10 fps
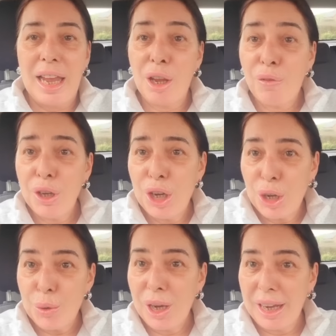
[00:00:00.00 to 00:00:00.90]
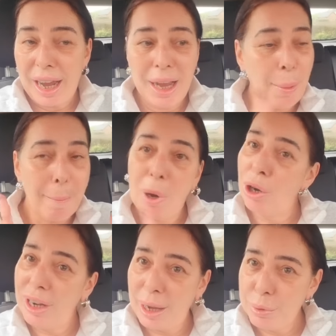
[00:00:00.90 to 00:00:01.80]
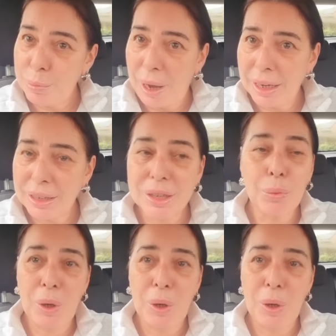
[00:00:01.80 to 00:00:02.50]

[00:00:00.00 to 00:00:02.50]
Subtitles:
If you're new here, my name's Max.